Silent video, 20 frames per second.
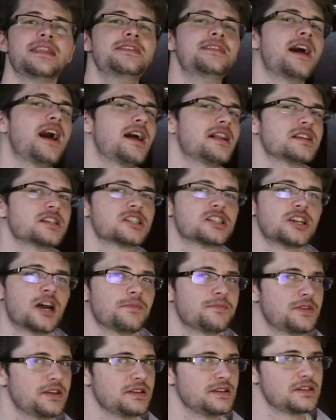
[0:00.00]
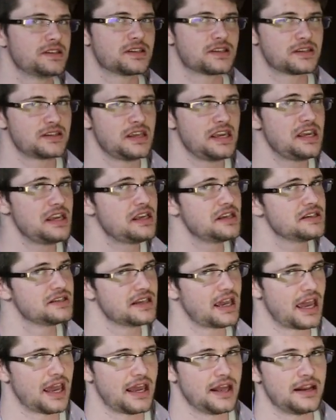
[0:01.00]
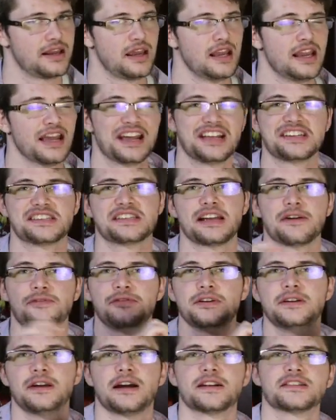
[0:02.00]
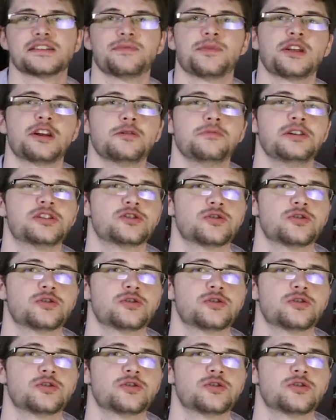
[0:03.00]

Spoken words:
not something to sneeze at. It's definitely not something to be